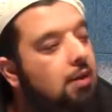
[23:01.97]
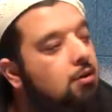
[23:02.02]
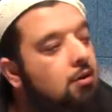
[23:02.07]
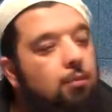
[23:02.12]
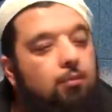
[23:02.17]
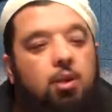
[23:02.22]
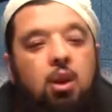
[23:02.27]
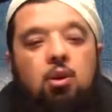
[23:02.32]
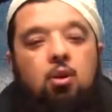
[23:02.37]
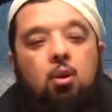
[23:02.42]
not
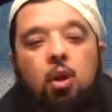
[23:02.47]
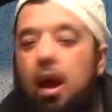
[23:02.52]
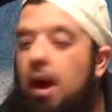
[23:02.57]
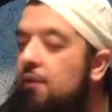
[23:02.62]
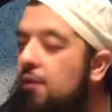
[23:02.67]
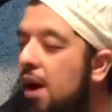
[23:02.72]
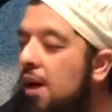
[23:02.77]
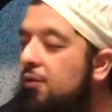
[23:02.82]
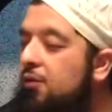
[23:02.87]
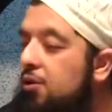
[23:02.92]
something you'll
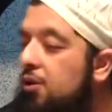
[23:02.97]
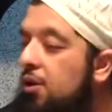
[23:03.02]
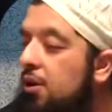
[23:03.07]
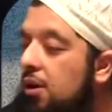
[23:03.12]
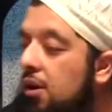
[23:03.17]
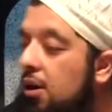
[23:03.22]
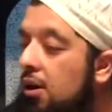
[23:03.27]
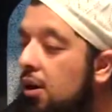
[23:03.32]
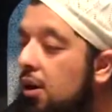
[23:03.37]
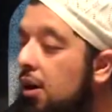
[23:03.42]
have after
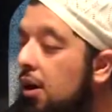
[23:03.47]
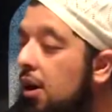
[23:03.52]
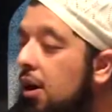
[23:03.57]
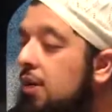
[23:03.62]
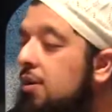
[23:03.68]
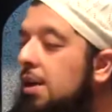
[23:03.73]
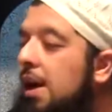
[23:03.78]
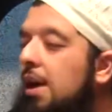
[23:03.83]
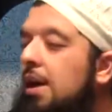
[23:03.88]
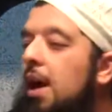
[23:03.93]
a year,
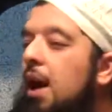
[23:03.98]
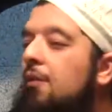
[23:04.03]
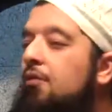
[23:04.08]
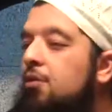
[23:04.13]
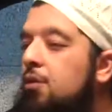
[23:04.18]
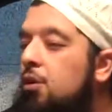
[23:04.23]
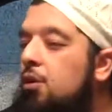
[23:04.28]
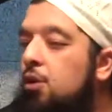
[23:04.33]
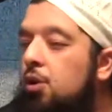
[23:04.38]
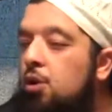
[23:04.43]
not
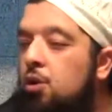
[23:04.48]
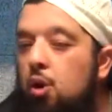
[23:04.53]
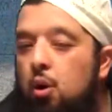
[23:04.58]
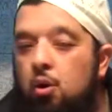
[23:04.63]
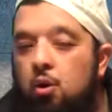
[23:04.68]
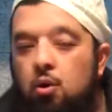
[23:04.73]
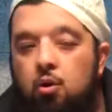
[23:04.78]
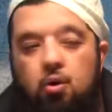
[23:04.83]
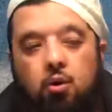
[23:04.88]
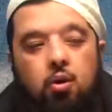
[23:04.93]
after, you
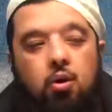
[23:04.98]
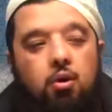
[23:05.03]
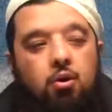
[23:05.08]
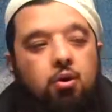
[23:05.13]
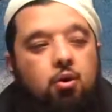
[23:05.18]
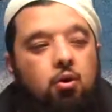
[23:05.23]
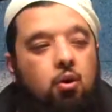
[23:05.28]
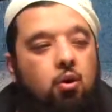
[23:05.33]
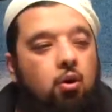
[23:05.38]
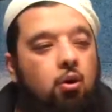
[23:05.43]
know,
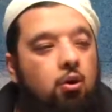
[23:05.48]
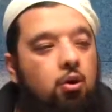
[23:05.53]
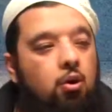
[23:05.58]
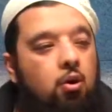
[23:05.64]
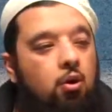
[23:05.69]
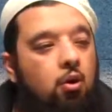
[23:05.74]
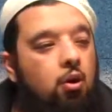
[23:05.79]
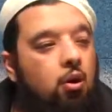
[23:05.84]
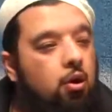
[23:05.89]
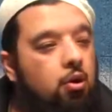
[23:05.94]
your,
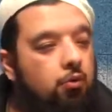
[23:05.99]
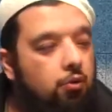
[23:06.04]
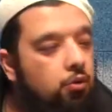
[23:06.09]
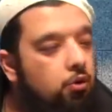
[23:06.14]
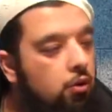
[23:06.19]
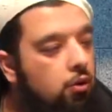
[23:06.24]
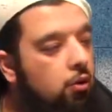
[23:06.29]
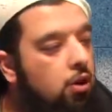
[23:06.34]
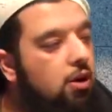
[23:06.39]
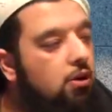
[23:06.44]
your,
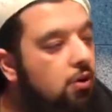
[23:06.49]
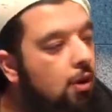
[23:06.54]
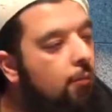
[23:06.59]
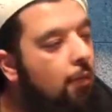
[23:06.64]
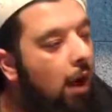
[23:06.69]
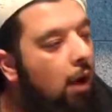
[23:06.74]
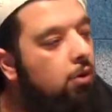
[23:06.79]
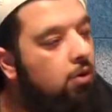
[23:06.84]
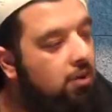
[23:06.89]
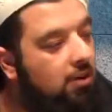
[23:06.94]
it's
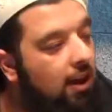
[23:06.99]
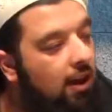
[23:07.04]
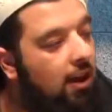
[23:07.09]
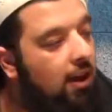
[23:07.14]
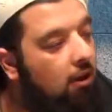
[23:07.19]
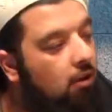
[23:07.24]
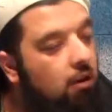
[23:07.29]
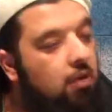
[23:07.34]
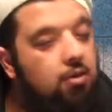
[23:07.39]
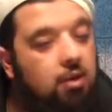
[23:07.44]
about the
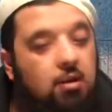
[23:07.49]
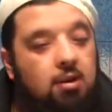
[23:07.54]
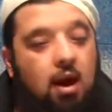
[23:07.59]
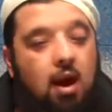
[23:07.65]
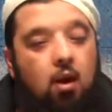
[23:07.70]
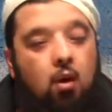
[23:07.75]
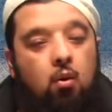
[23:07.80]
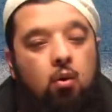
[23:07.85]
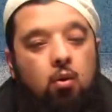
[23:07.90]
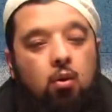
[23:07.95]
here and the
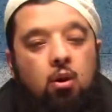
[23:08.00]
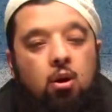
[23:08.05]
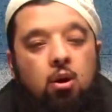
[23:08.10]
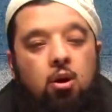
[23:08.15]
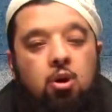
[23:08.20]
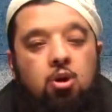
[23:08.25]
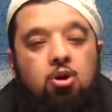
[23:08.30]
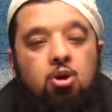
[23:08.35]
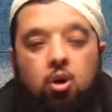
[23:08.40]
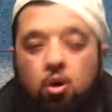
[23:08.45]
now.
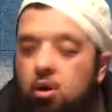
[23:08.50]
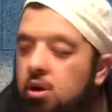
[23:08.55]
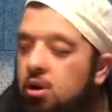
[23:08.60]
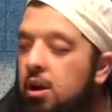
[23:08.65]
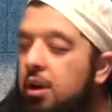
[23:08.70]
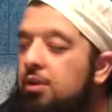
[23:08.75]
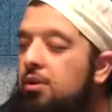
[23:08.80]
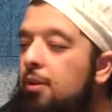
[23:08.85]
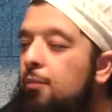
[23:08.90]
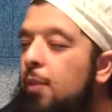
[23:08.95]
Shukr
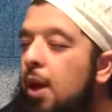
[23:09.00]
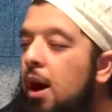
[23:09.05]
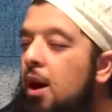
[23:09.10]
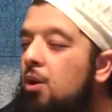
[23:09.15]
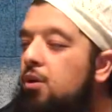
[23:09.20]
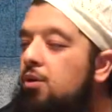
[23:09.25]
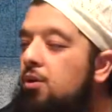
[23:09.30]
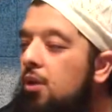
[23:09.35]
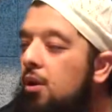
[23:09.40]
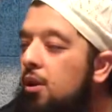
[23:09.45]
is
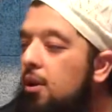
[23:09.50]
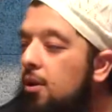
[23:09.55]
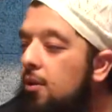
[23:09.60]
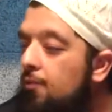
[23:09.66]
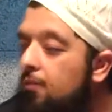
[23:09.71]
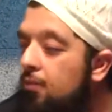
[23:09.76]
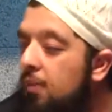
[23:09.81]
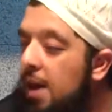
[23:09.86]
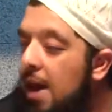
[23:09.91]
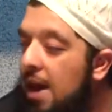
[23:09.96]

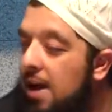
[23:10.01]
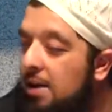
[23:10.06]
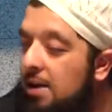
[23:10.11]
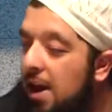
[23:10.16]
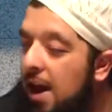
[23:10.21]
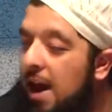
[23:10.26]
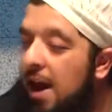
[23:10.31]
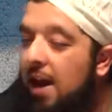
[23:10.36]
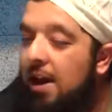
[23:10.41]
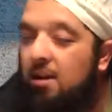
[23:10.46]
about
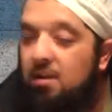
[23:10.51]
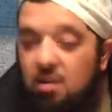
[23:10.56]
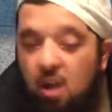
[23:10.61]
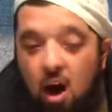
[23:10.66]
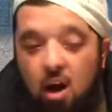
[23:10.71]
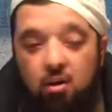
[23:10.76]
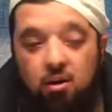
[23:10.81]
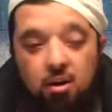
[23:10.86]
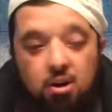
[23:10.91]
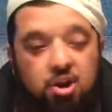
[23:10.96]

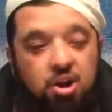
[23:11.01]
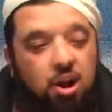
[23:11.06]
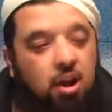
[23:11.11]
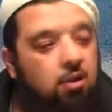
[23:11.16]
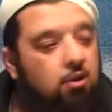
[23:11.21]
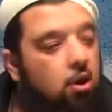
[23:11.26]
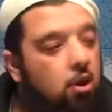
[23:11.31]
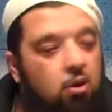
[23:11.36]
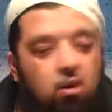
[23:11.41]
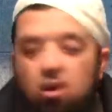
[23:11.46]

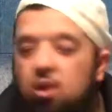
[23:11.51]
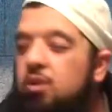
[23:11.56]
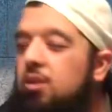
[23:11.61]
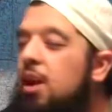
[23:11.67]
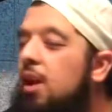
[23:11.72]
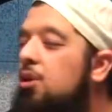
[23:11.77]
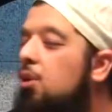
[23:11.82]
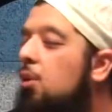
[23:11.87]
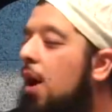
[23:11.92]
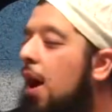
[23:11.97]
acknowledging the
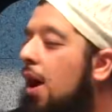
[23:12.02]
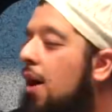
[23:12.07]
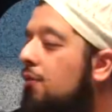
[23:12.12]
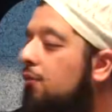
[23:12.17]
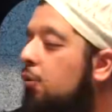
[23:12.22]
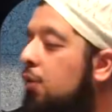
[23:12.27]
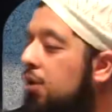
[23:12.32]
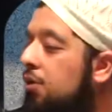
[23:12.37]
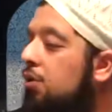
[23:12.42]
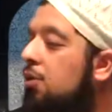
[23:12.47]
good that you
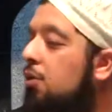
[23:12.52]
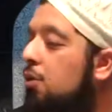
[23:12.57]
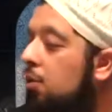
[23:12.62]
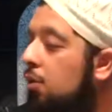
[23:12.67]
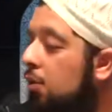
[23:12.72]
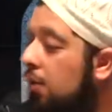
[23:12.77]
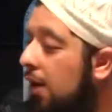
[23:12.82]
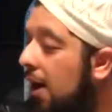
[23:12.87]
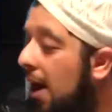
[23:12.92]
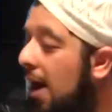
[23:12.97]
have with
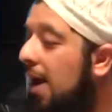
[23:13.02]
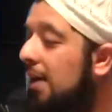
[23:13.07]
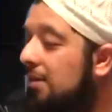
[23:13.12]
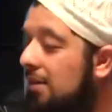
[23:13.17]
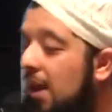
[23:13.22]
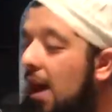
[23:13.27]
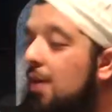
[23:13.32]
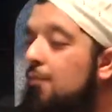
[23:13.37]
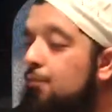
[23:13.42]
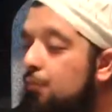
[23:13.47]
you
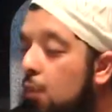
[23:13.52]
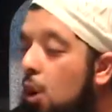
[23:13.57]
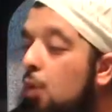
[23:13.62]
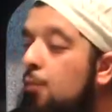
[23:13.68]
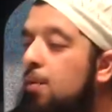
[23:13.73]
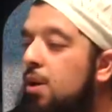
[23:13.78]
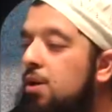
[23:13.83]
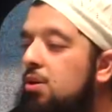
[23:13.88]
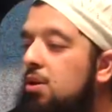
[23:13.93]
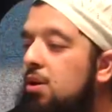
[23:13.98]
at that
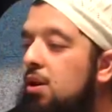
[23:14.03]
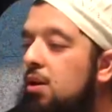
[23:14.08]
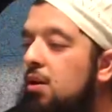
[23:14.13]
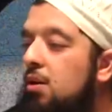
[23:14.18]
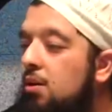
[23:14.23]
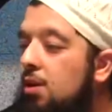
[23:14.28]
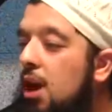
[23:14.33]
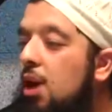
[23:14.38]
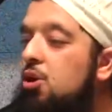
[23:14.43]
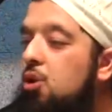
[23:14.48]

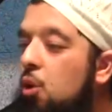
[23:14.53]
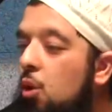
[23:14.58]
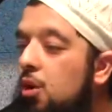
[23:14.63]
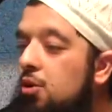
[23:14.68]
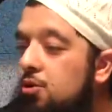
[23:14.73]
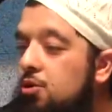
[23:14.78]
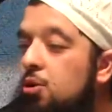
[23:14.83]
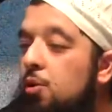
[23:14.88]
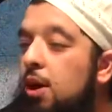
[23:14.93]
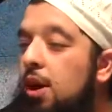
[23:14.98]
moment that you
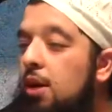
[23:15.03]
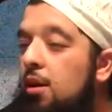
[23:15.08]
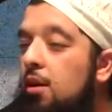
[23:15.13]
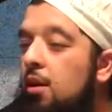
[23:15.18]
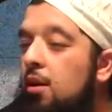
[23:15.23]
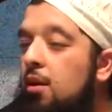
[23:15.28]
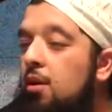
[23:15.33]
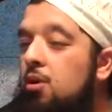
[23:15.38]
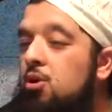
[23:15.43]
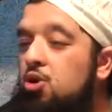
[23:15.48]
are
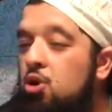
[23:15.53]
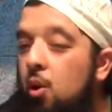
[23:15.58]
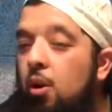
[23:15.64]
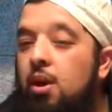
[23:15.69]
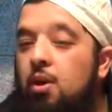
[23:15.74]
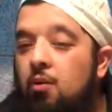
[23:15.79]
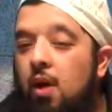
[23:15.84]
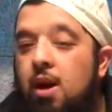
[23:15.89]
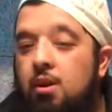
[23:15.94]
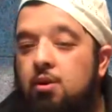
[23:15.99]
doing,
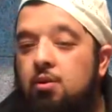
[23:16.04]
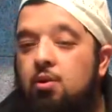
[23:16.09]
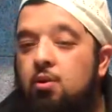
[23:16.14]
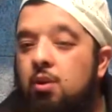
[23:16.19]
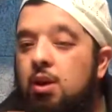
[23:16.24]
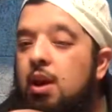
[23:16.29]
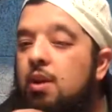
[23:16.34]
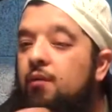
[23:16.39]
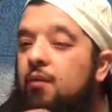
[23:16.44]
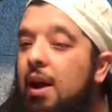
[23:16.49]
showing
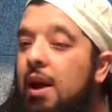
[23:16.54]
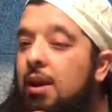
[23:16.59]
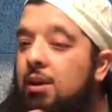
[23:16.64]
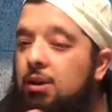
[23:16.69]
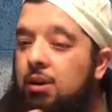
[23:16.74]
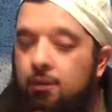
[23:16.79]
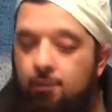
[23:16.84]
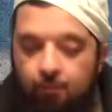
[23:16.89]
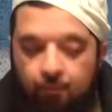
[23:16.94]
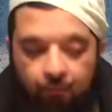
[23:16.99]
gratitude. In
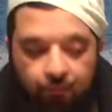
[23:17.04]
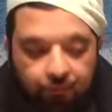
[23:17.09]
fact,